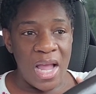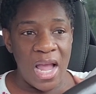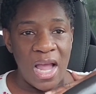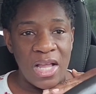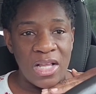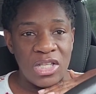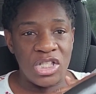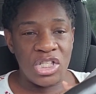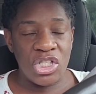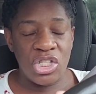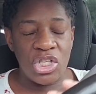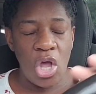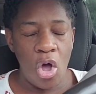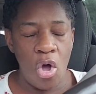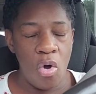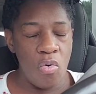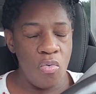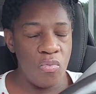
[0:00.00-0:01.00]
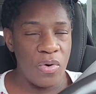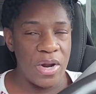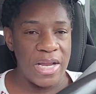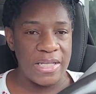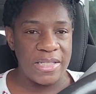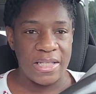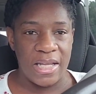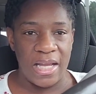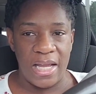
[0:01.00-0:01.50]
and so
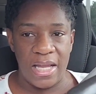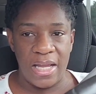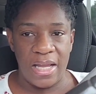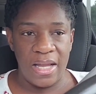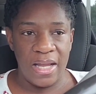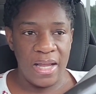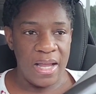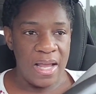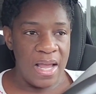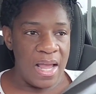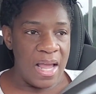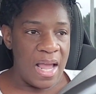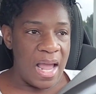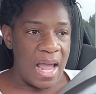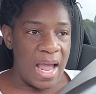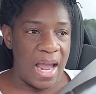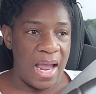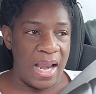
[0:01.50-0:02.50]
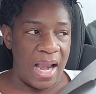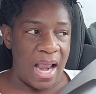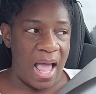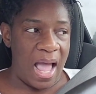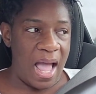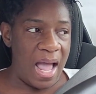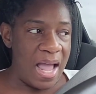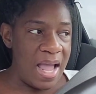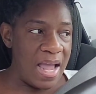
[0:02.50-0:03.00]
risky. And
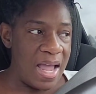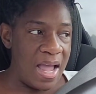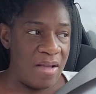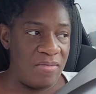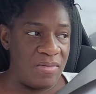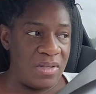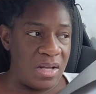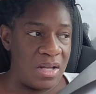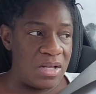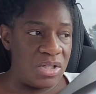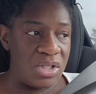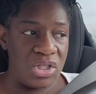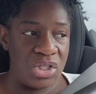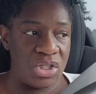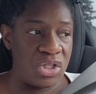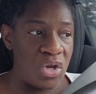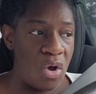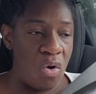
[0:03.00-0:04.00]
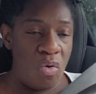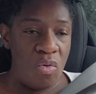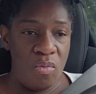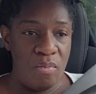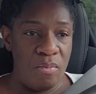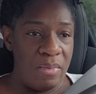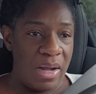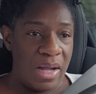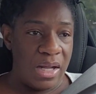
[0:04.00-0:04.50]
I have done so
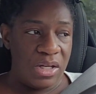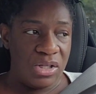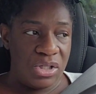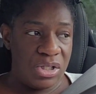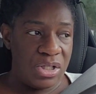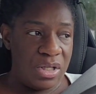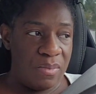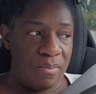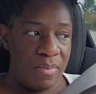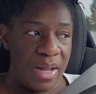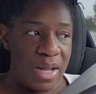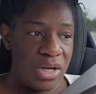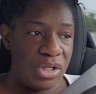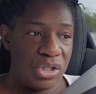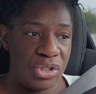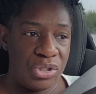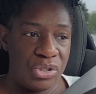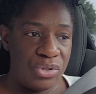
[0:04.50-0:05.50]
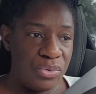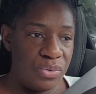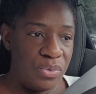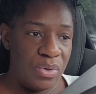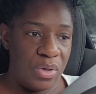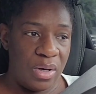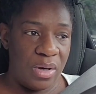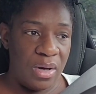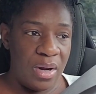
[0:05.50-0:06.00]
much to make
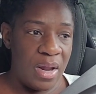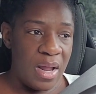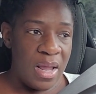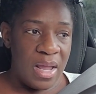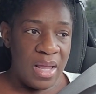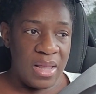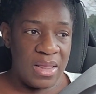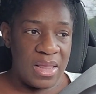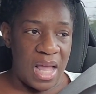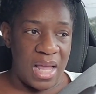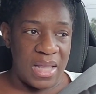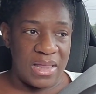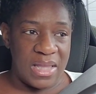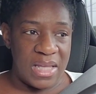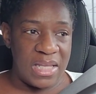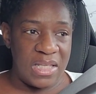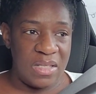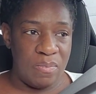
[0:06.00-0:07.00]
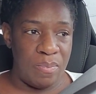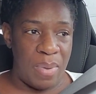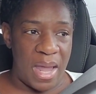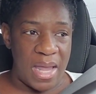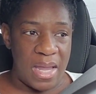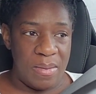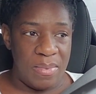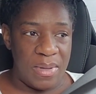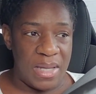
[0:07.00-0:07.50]
sure that this
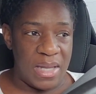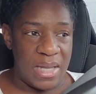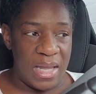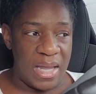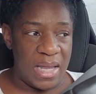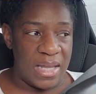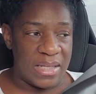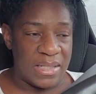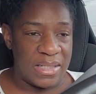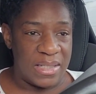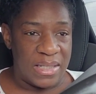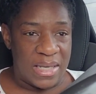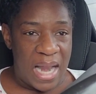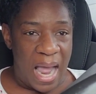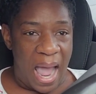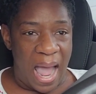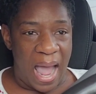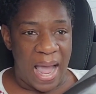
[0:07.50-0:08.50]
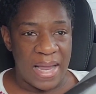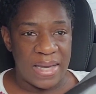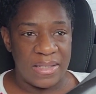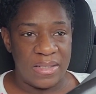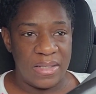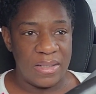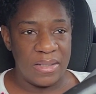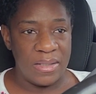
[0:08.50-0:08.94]
baby is not